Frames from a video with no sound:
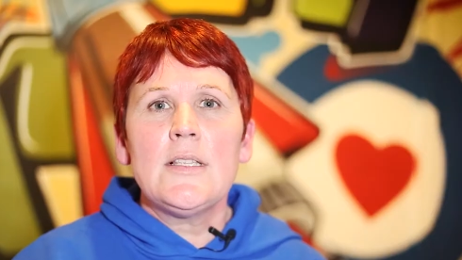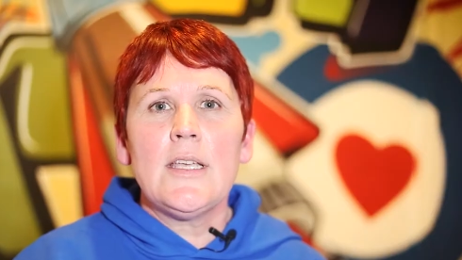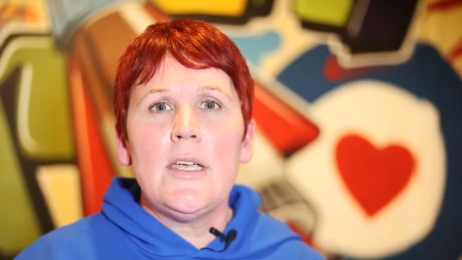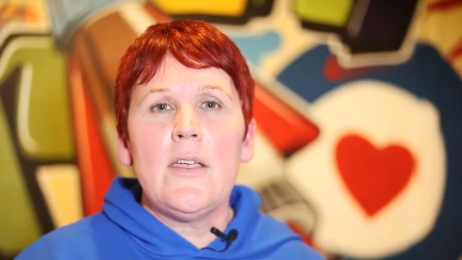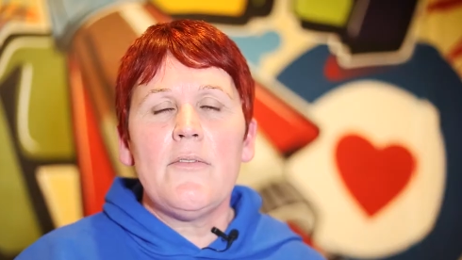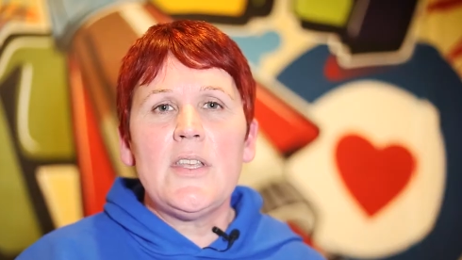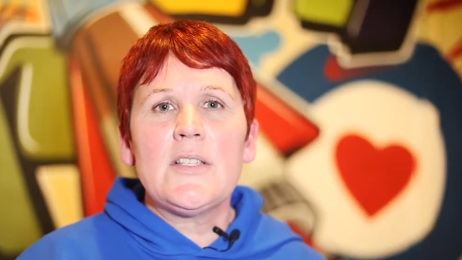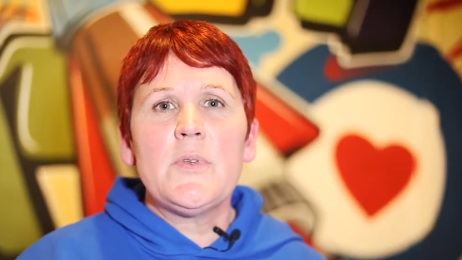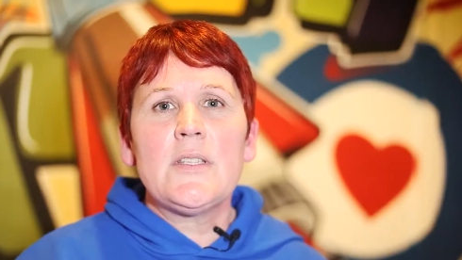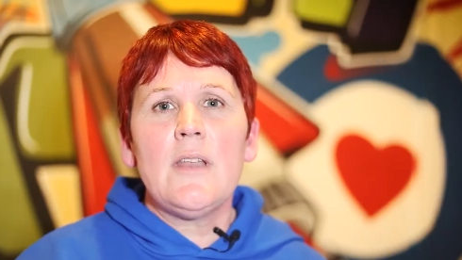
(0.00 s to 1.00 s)
So
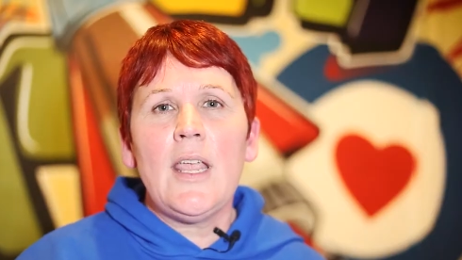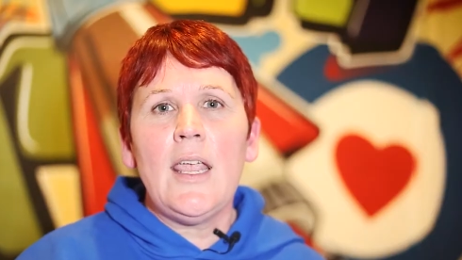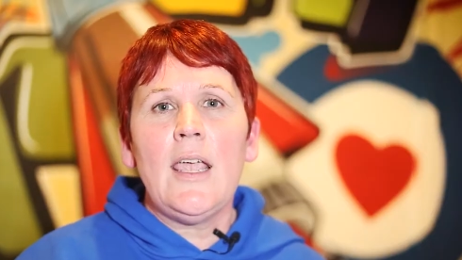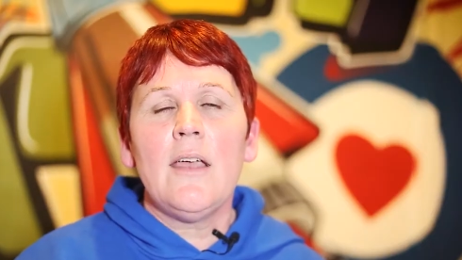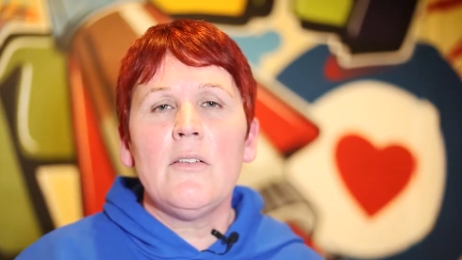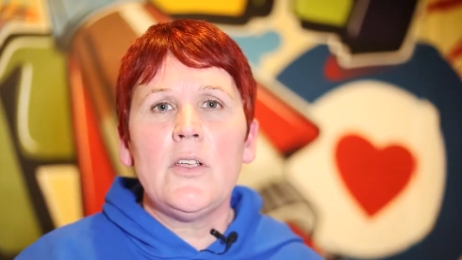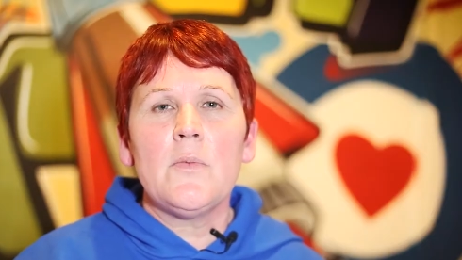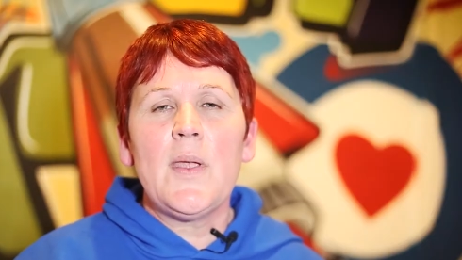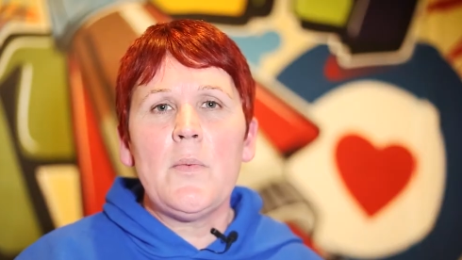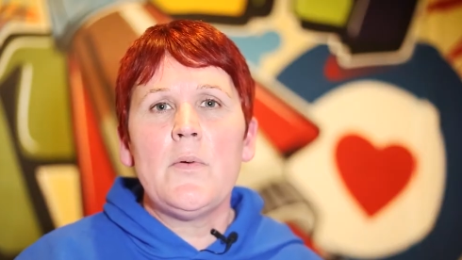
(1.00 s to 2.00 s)
if this wasn't here,
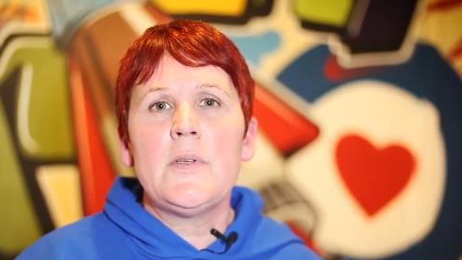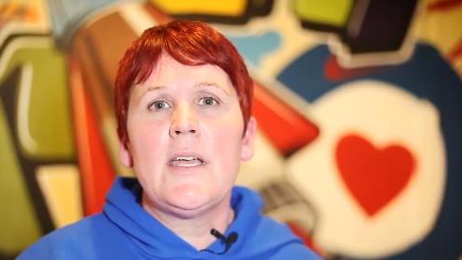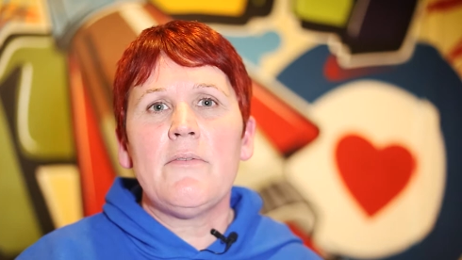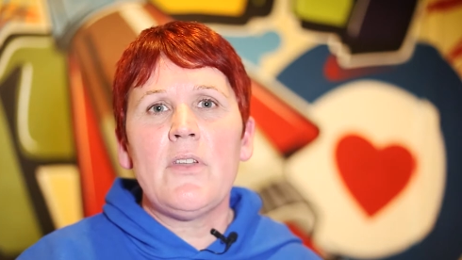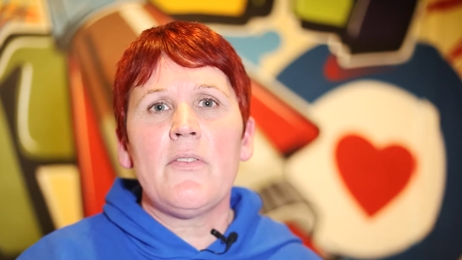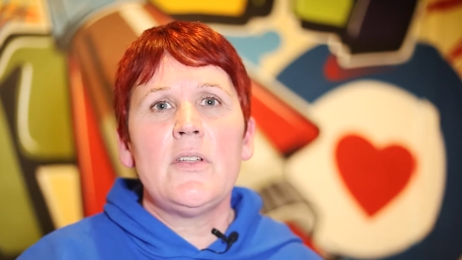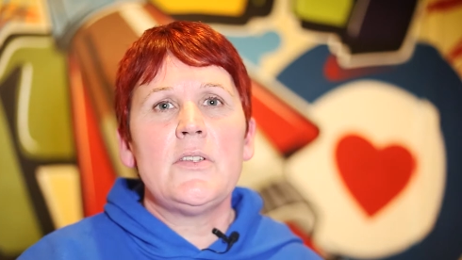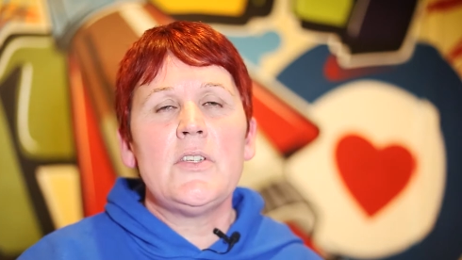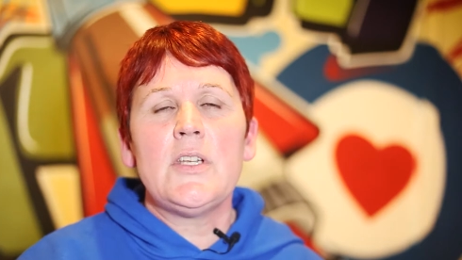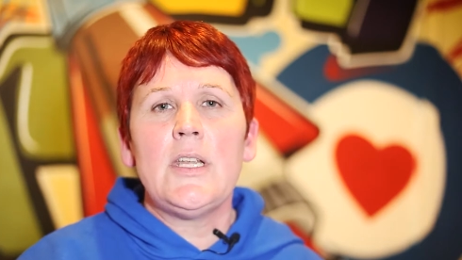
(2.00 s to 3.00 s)
young people would have nothing to